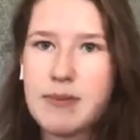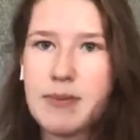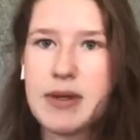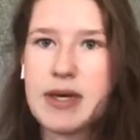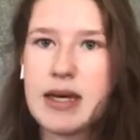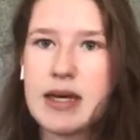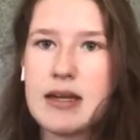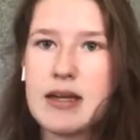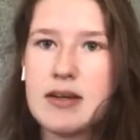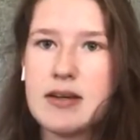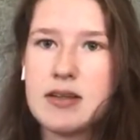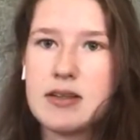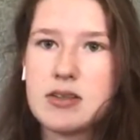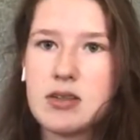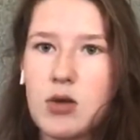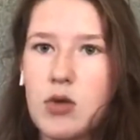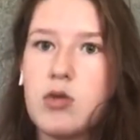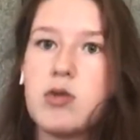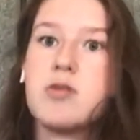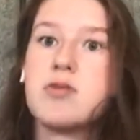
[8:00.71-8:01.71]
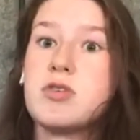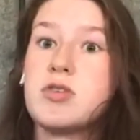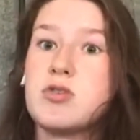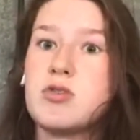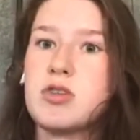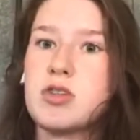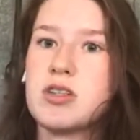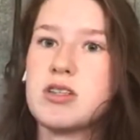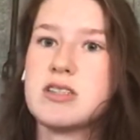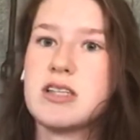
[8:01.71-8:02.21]
beginners, or if you're
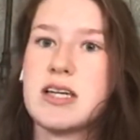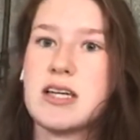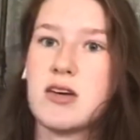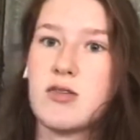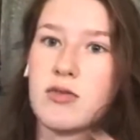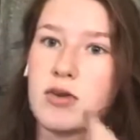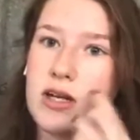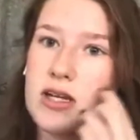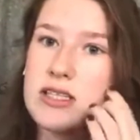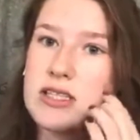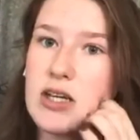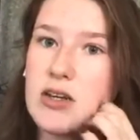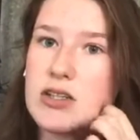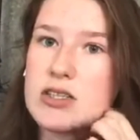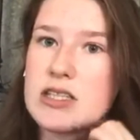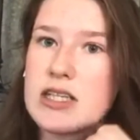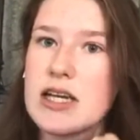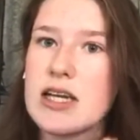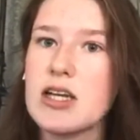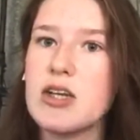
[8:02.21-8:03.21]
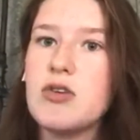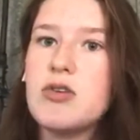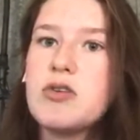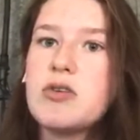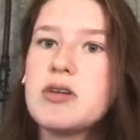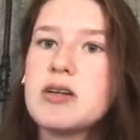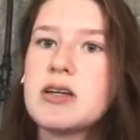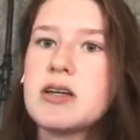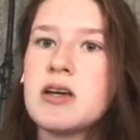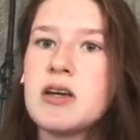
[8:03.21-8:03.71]
going to take it really seriously, you
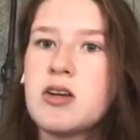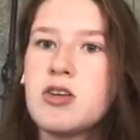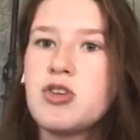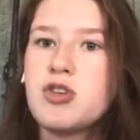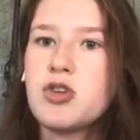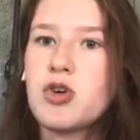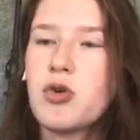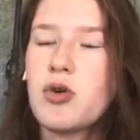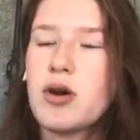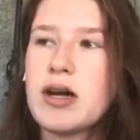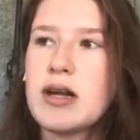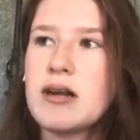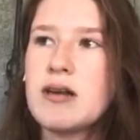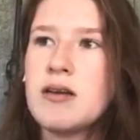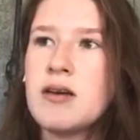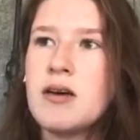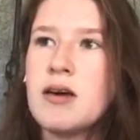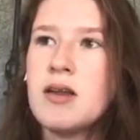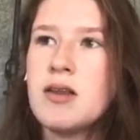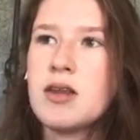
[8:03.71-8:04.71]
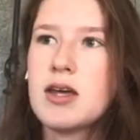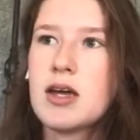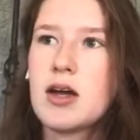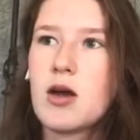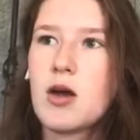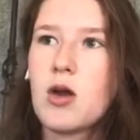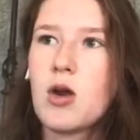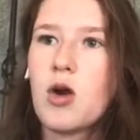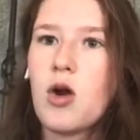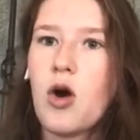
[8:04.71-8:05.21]
can join. I think
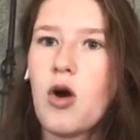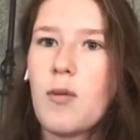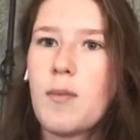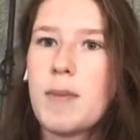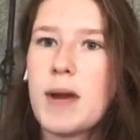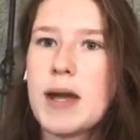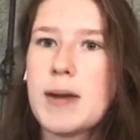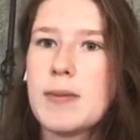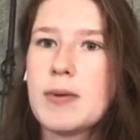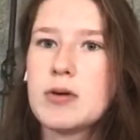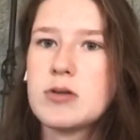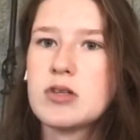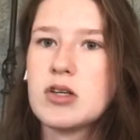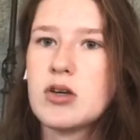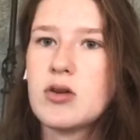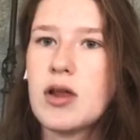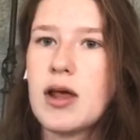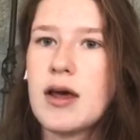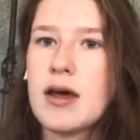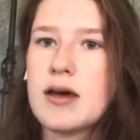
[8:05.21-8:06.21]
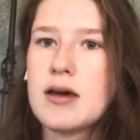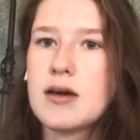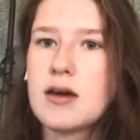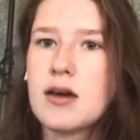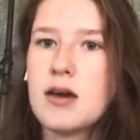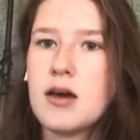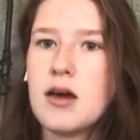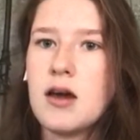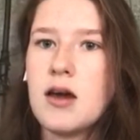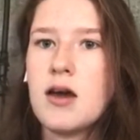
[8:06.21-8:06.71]
a lot of people do, like,
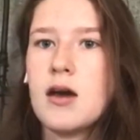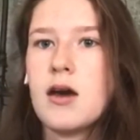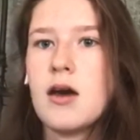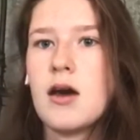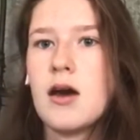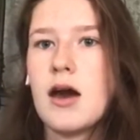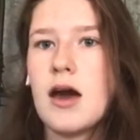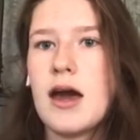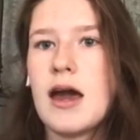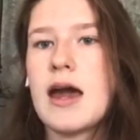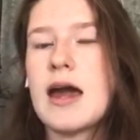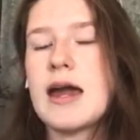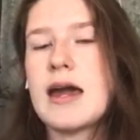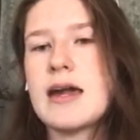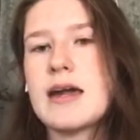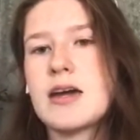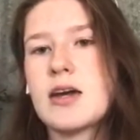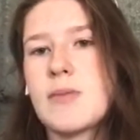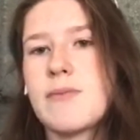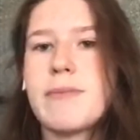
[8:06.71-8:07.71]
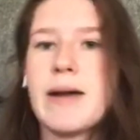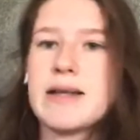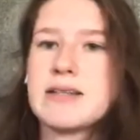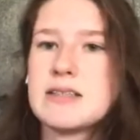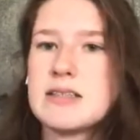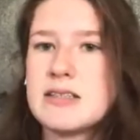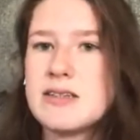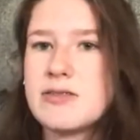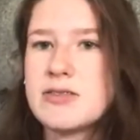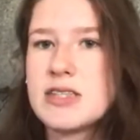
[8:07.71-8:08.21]
a
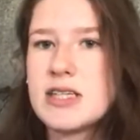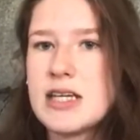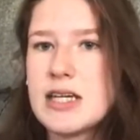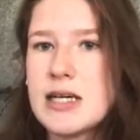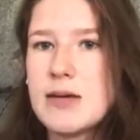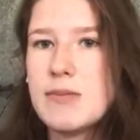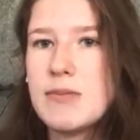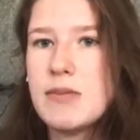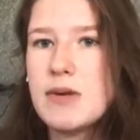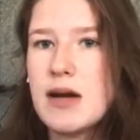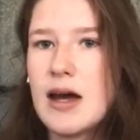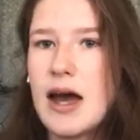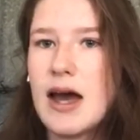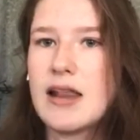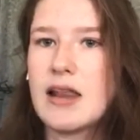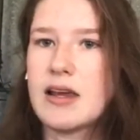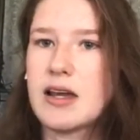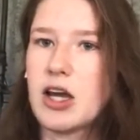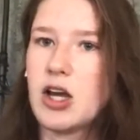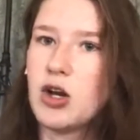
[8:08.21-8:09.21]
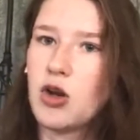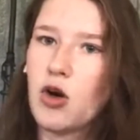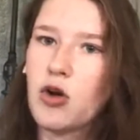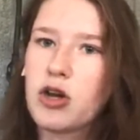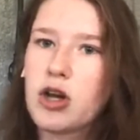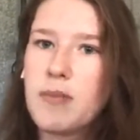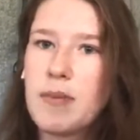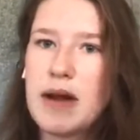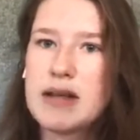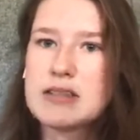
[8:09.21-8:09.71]
competitive team and, like, a
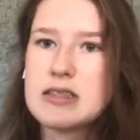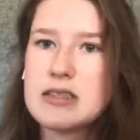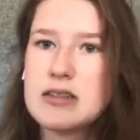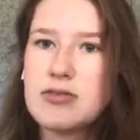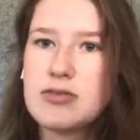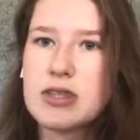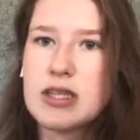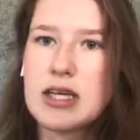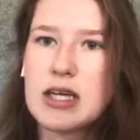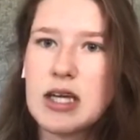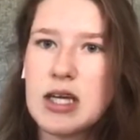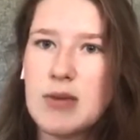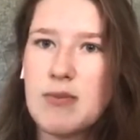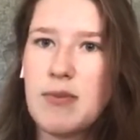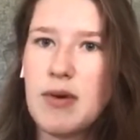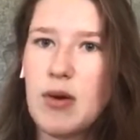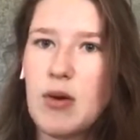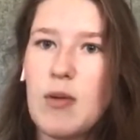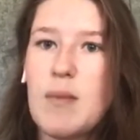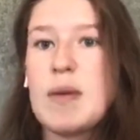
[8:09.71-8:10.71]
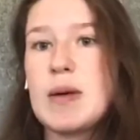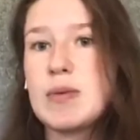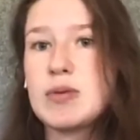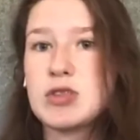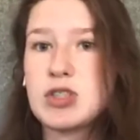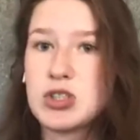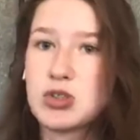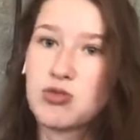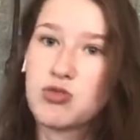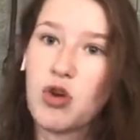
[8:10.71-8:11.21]
non-competitive team, or people
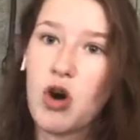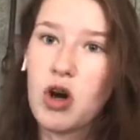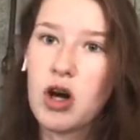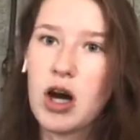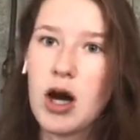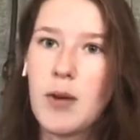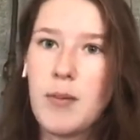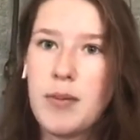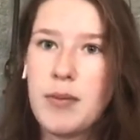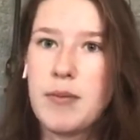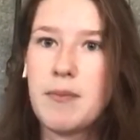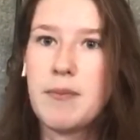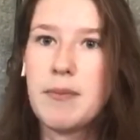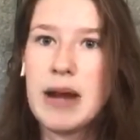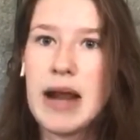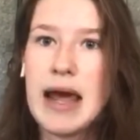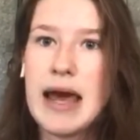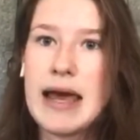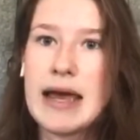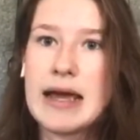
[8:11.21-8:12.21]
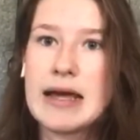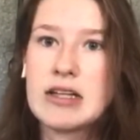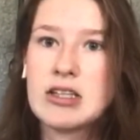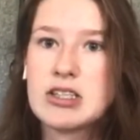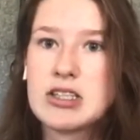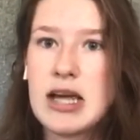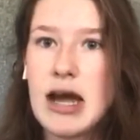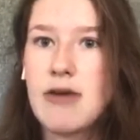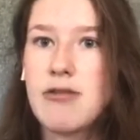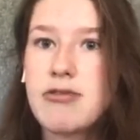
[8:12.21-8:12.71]
just rock up and play and
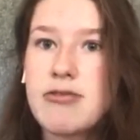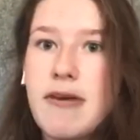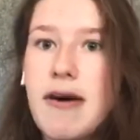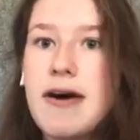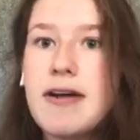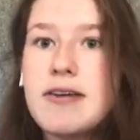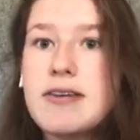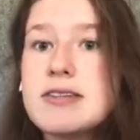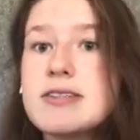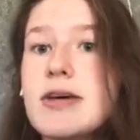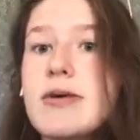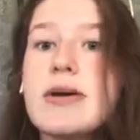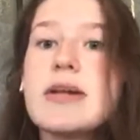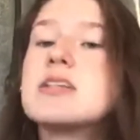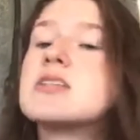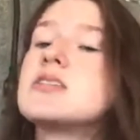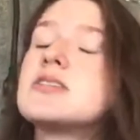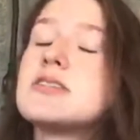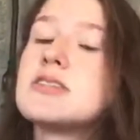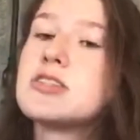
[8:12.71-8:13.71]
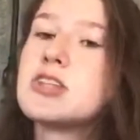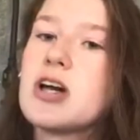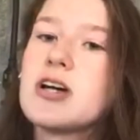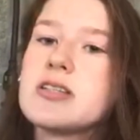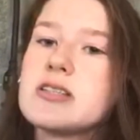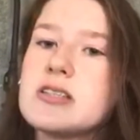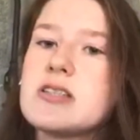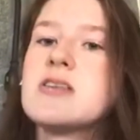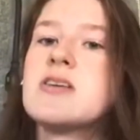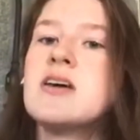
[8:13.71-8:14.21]
just have fun. So it's
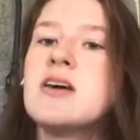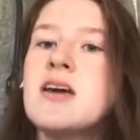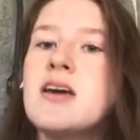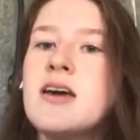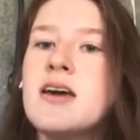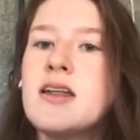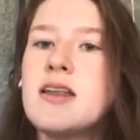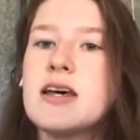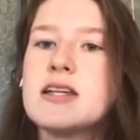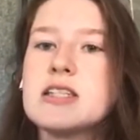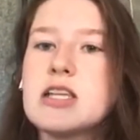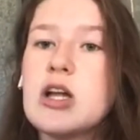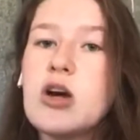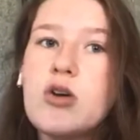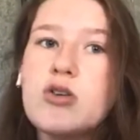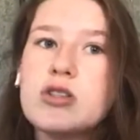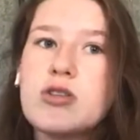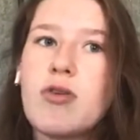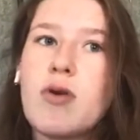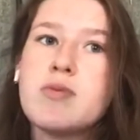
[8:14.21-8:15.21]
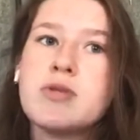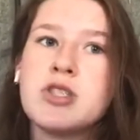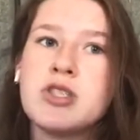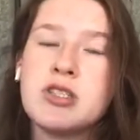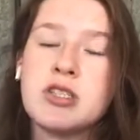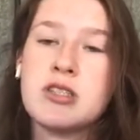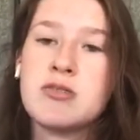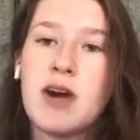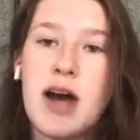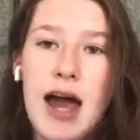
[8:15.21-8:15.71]
just, there's loads of
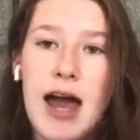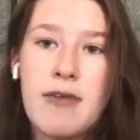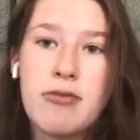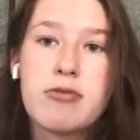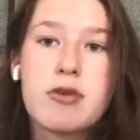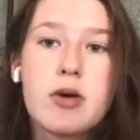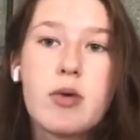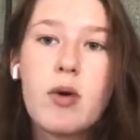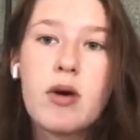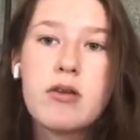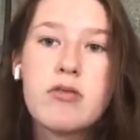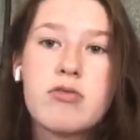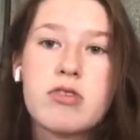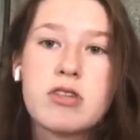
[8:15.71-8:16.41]
opportunities for everyone for